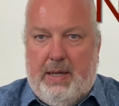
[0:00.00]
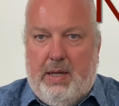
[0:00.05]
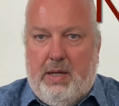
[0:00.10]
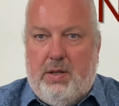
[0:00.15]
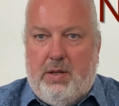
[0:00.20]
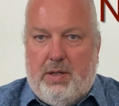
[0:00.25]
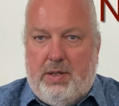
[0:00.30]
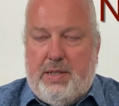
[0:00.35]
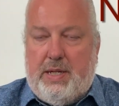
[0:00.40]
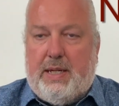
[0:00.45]

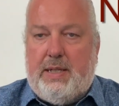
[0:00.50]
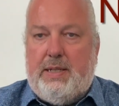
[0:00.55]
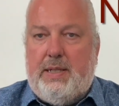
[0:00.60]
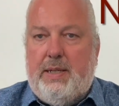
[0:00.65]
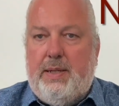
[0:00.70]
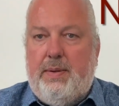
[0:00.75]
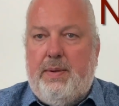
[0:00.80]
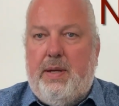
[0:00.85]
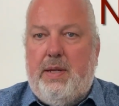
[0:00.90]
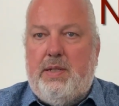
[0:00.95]

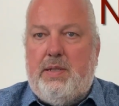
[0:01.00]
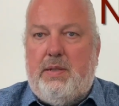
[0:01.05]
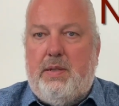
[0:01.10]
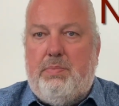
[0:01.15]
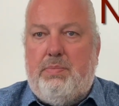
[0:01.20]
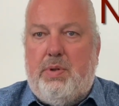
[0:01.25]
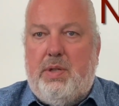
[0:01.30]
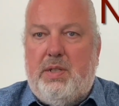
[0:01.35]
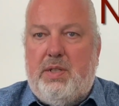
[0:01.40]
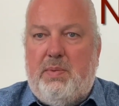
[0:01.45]
conductor as a
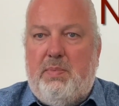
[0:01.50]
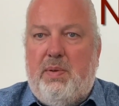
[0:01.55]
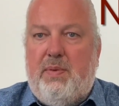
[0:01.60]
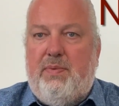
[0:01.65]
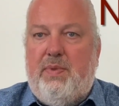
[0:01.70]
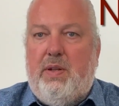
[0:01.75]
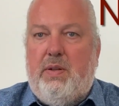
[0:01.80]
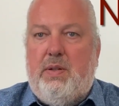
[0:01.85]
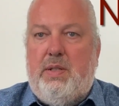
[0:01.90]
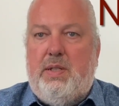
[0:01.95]
principal
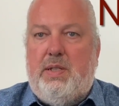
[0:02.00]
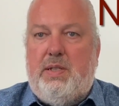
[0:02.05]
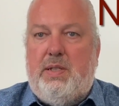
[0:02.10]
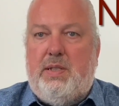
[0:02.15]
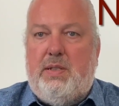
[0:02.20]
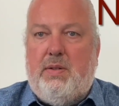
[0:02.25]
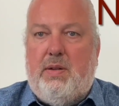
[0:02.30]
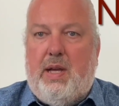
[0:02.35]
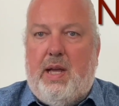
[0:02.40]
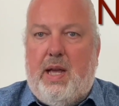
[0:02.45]

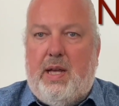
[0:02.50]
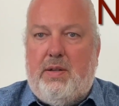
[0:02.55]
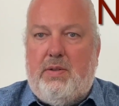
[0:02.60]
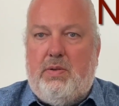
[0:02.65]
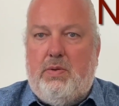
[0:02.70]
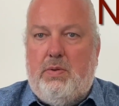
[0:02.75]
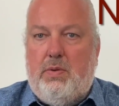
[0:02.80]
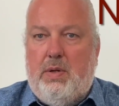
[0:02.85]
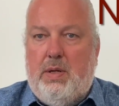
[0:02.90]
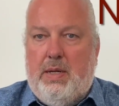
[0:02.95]
violist. So I had
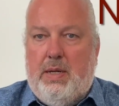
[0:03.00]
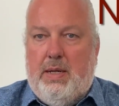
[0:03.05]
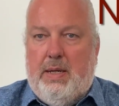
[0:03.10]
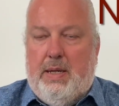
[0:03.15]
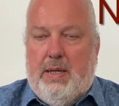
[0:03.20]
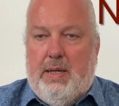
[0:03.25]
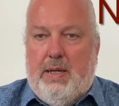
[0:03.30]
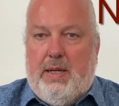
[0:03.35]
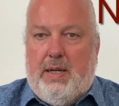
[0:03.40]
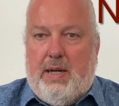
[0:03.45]
to
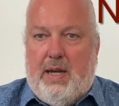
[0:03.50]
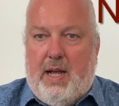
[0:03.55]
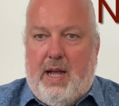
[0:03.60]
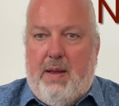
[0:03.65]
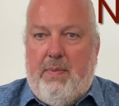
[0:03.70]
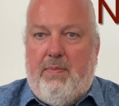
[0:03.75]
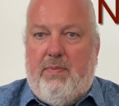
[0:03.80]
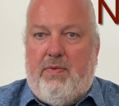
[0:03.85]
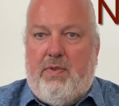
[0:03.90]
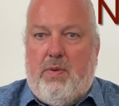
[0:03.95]

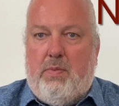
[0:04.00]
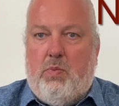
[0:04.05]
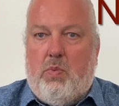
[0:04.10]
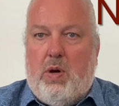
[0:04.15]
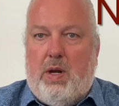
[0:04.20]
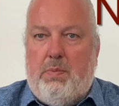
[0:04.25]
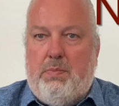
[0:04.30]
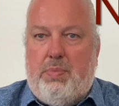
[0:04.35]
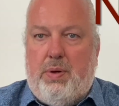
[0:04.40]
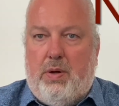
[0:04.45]
climb from
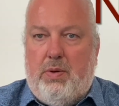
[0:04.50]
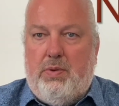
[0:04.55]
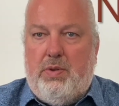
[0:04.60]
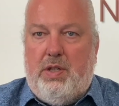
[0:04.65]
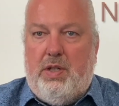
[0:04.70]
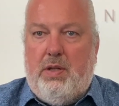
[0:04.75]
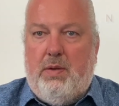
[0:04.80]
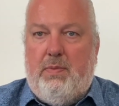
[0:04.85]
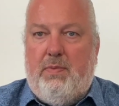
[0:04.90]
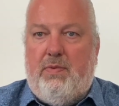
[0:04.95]
one
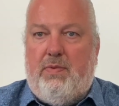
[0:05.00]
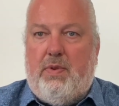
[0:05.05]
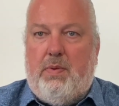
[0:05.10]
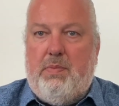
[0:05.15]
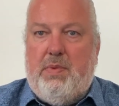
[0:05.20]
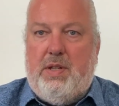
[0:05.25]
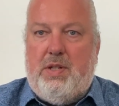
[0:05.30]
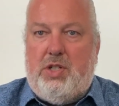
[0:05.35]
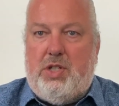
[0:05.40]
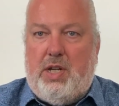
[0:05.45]
podium,
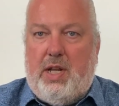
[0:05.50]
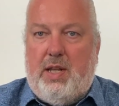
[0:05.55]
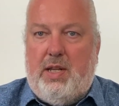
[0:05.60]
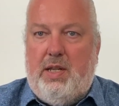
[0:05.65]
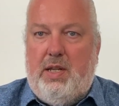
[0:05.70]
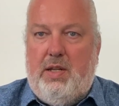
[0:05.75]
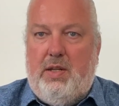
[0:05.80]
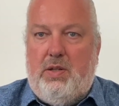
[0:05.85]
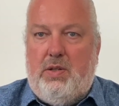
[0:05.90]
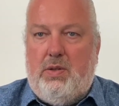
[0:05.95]
from the
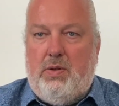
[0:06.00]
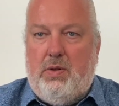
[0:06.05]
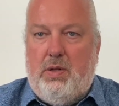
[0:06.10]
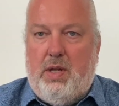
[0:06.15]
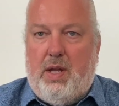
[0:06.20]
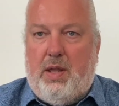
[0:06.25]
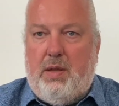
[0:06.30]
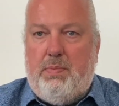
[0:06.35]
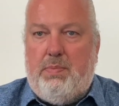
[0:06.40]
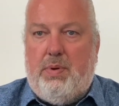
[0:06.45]
cello to
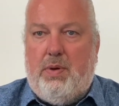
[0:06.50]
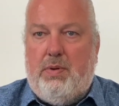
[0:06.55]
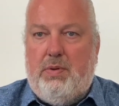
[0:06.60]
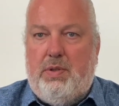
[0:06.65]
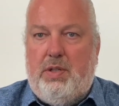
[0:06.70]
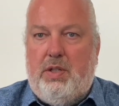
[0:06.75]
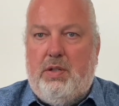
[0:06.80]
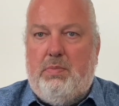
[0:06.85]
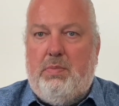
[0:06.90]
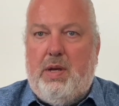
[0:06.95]
another
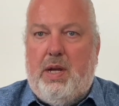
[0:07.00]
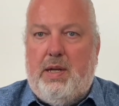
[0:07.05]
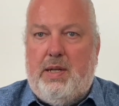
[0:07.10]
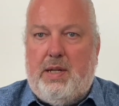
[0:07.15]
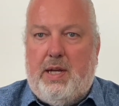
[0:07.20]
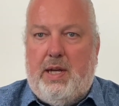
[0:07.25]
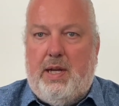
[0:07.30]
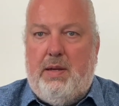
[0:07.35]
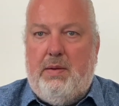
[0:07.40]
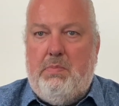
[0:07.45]
podium, and
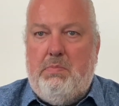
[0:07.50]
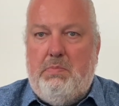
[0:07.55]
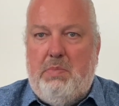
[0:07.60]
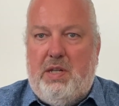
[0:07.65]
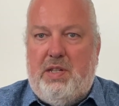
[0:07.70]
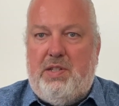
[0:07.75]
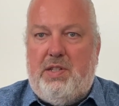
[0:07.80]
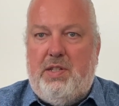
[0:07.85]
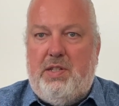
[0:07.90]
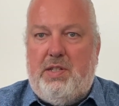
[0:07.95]
I
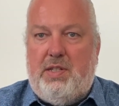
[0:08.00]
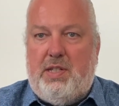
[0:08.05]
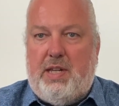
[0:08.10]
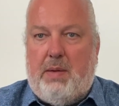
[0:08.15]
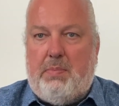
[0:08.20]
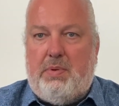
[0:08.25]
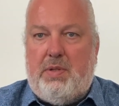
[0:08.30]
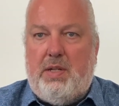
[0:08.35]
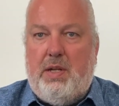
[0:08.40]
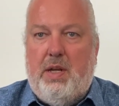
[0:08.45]

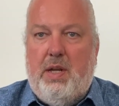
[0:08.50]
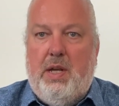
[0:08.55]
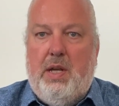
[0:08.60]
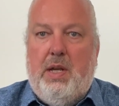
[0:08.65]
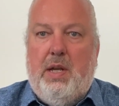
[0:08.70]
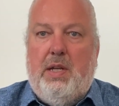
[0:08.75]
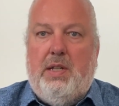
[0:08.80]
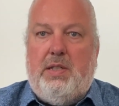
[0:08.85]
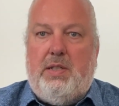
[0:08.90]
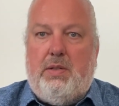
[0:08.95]
misstepped.
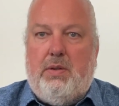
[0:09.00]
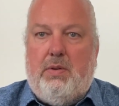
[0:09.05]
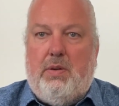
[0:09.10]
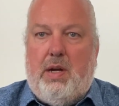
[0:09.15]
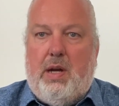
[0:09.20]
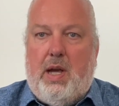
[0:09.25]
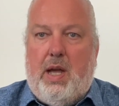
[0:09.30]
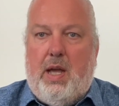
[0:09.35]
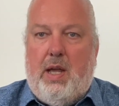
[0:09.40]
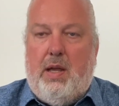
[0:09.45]

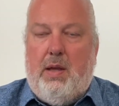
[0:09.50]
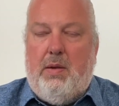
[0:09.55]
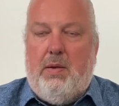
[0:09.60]
So I